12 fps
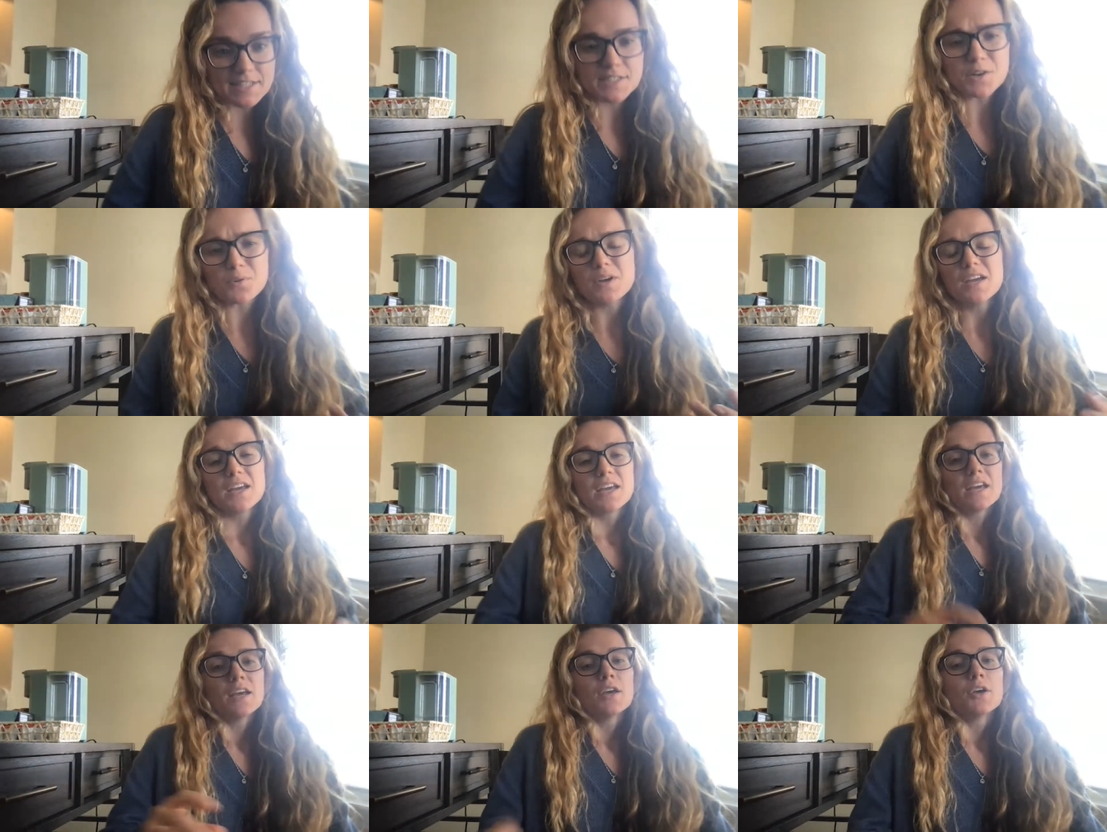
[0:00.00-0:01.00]
So
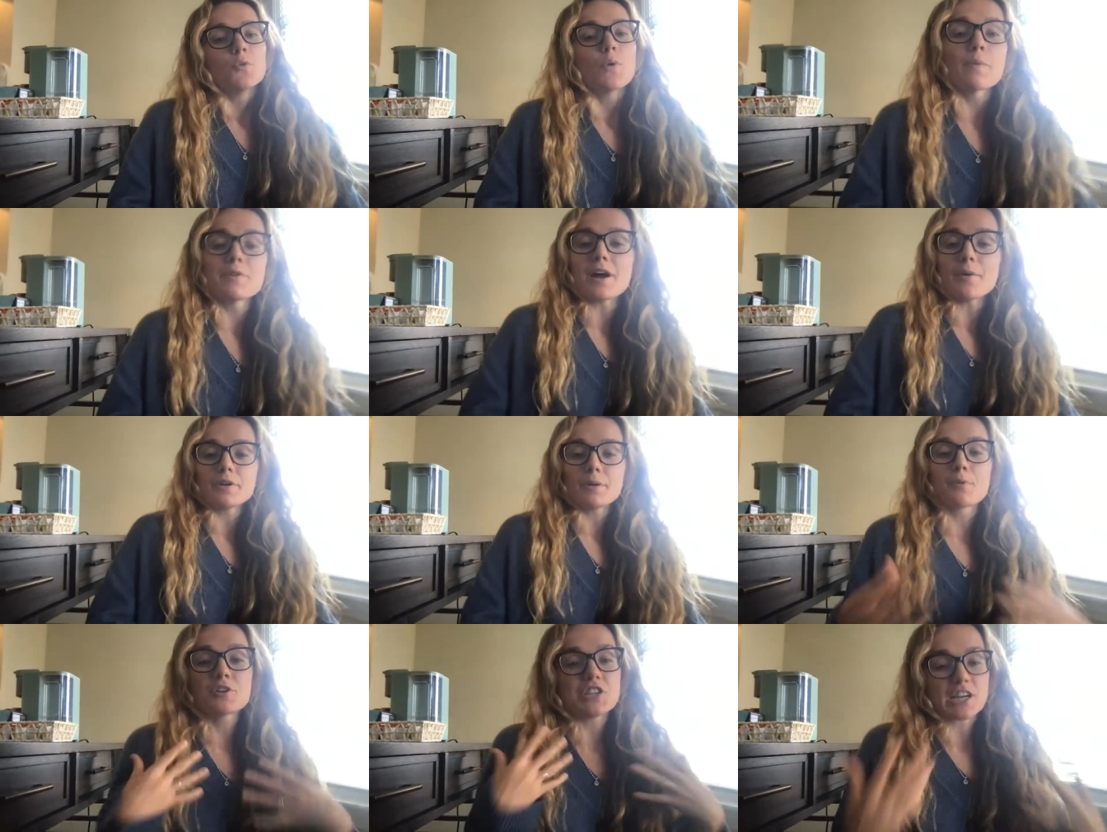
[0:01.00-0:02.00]
we would not want to
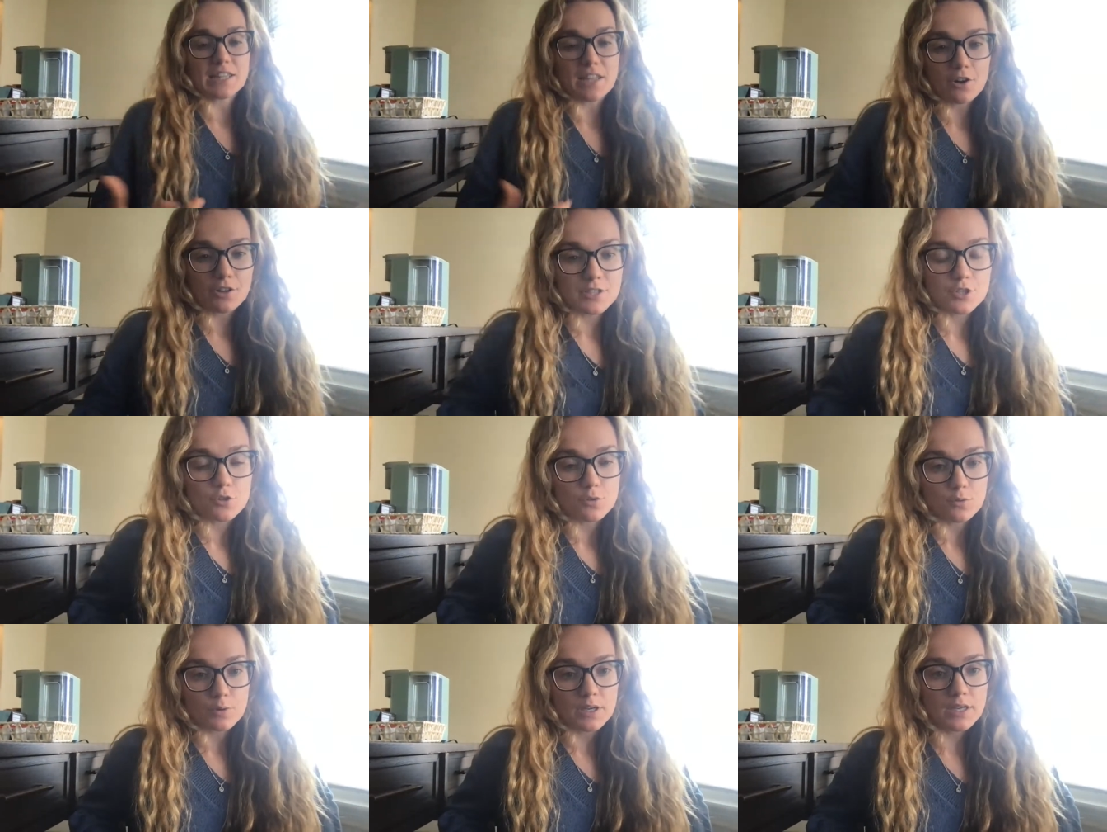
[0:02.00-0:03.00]
project that onto